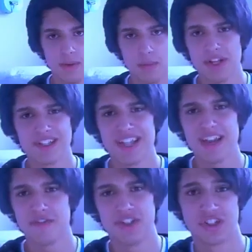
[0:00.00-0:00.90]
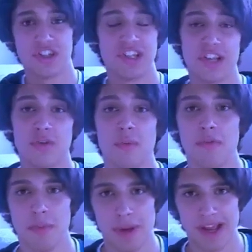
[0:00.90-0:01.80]
But instead of just continuing
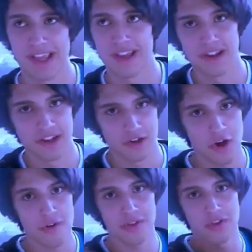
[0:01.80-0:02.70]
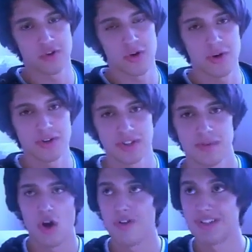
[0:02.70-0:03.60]
with the planking and ignoring the trolls,
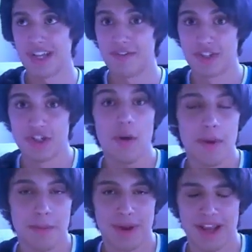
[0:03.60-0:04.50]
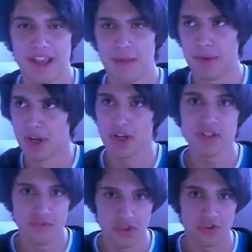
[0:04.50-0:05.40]
or instead of stopping planking
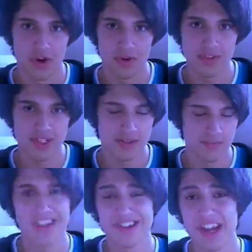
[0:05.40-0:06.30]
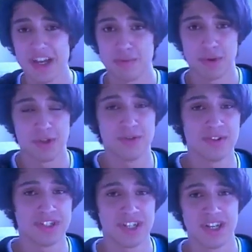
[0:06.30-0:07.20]
because of the trolls, the internet has
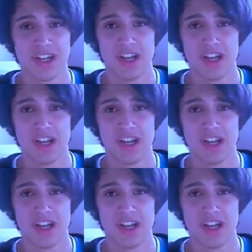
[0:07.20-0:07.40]
produced